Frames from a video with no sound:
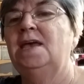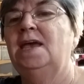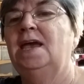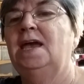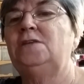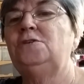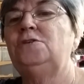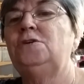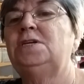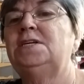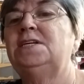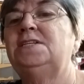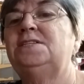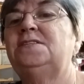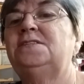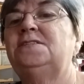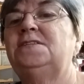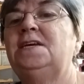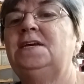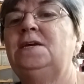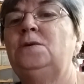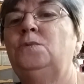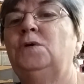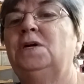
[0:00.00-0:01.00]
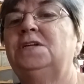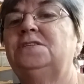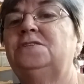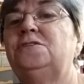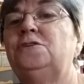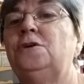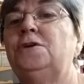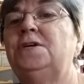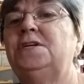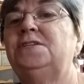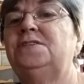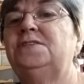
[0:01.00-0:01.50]
And you can see what
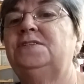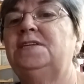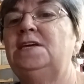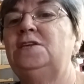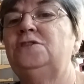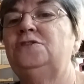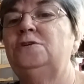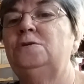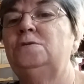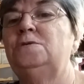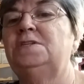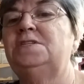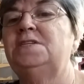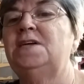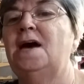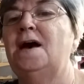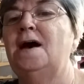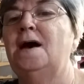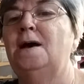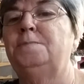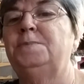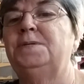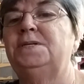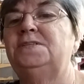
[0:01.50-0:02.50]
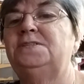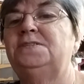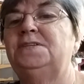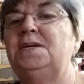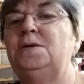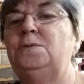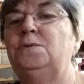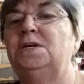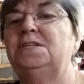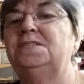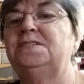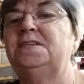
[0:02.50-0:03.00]
you can see through the top and
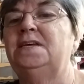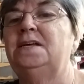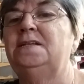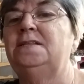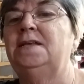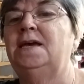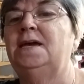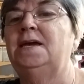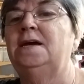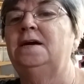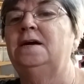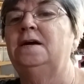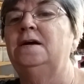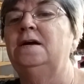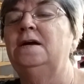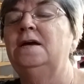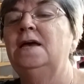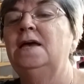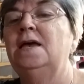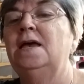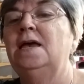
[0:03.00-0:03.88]
see what's in there.